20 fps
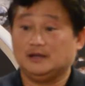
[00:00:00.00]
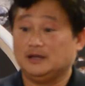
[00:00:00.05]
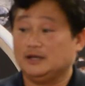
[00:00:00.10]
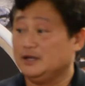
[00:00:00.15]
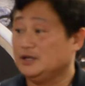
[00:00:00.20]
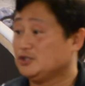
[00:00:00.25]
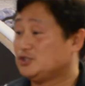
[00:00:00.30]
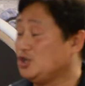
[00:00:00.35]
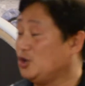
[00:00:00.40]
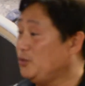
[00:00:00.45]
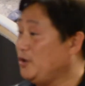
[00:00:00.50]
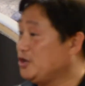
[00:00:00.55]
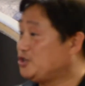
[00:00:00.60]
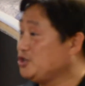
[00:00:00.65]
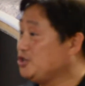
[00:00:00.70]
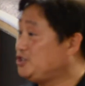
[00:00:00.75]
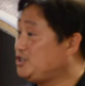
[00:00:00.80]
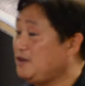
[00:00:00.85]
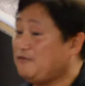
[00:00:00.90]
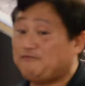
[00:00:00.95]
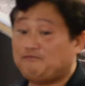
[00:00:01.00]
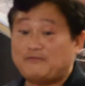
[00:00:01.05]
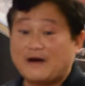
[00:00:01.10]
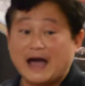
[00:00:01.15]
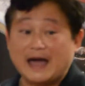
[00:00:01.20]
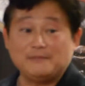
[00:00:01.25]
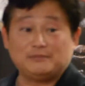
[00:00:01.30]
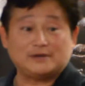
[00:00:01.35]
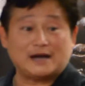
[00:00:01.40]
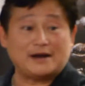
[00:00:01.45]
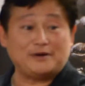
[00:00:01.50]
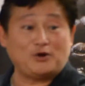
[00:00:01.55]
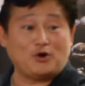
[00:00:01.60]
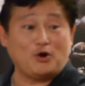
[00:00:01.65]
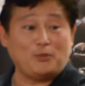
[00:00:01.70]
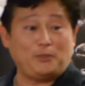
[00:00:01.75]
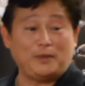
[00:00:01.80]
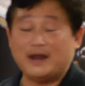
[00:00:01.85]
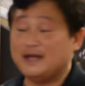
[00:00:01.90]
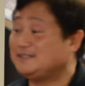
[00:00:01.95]
So we should see 5 grand
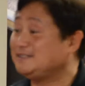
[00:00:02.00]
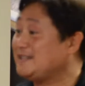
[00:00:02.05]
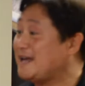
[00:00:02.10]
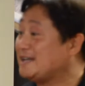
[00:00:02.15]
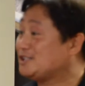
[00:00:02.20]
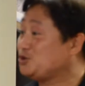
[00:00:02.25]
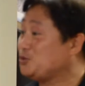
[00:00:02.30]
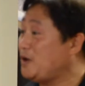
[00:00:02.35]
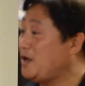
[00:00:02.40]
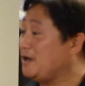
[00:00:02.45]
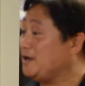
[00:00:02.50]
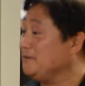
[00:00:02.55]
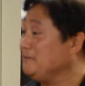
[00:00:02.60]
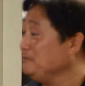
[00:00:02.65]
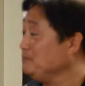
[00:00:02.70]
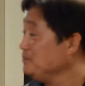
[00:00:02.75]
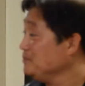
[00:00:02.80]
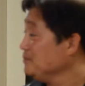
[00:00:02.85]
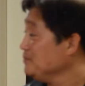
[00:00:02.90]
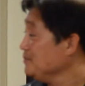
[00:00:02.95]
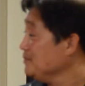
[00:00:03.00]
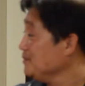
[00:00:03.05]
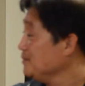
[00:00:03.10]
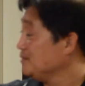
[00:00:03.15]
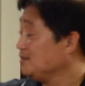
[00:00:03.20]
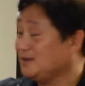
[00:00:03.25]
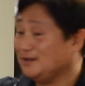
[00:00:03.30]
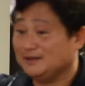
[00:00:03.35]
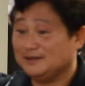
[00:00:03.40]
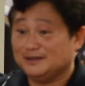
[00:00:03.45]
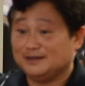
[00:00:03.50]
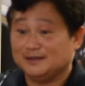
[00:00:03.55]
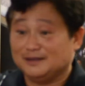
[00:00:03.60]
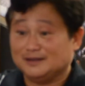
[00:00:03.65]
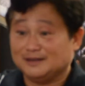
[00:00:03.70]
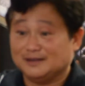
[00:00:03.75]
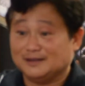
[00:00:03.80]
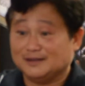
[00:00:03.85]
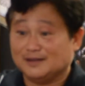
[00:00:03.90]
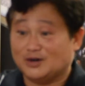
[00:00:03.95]
openings next week.
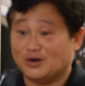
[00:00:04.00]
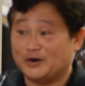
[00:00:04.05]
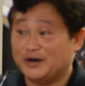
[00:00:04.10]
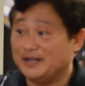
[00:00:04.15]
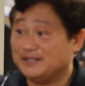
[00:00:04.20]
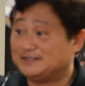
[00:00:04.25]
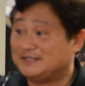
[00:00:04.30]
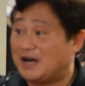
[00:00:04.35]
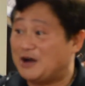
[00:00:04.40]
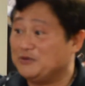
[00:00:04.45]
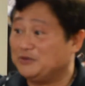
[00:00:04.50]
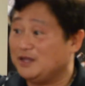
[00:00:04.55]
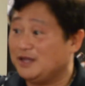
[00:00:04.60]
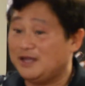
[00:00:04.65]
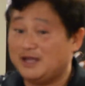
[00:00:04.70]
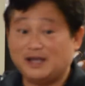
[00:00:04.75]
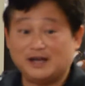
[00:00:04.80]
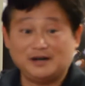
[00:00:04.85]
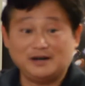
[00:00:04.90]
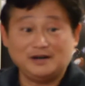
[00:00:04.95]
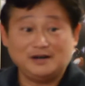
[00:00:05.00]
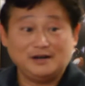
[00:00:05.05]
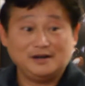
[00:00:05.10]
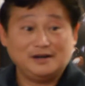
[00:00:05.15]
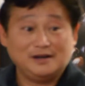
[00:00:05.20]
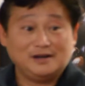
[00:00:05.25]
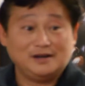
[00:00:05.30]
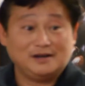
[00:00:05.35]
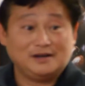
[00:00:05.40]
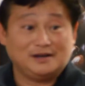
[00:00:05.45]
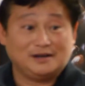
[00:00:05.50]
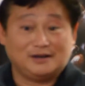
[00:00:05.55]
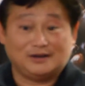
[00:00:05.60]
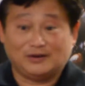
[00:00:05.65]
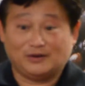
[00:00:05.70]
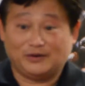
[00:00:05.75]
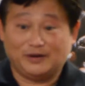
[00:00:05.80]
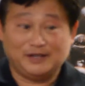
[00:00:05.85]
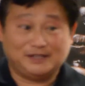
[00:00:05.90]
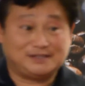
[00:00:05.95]
Orange County here,
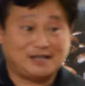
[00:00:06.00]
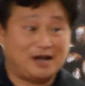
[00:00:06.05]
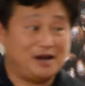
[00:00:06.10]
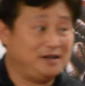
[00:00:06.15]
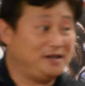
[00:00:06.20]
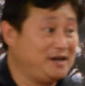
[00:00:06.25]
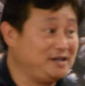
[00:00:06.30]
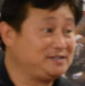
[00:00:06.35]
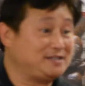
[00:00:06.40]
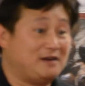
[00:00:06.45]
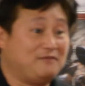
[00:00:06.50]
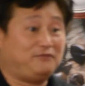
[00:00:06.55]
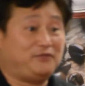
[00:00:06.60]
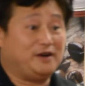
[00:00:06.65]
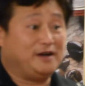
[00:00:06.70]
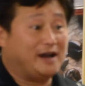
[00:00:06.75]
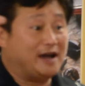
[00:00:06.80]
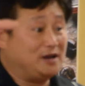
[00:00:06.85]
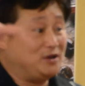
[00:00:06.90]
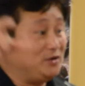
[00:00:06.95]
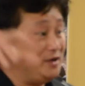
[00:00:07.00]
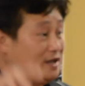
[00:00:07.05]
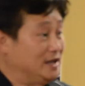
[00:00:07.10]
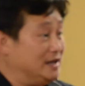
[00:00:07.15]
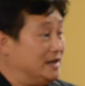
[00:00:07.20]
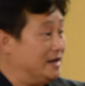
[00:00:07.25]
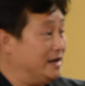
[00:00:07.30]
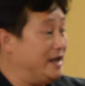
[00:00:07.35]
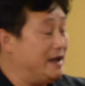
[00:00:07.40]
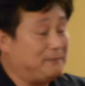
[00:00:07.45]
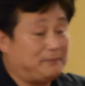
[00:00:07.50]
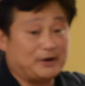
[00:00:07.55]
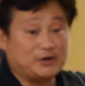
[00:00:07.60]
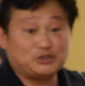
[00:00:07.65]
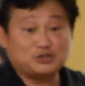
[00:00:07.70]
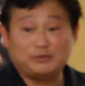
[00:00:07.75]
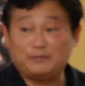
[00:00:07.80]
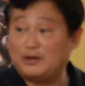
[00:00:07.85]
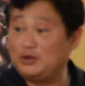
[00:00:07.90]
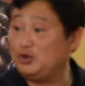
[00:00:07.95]
Orange County there, San Fernando, Inland Empire
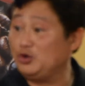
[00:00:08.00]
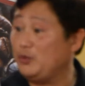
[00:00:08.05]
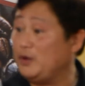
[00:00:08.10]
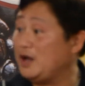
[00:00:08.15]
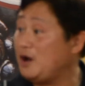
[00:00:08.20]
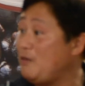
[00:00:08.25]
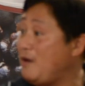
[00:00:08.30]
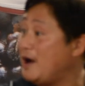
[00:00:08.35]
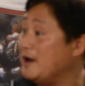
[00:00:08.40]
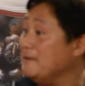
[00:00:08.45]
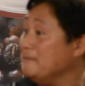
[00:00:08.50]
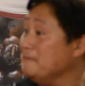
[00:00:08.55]
should be doing a what?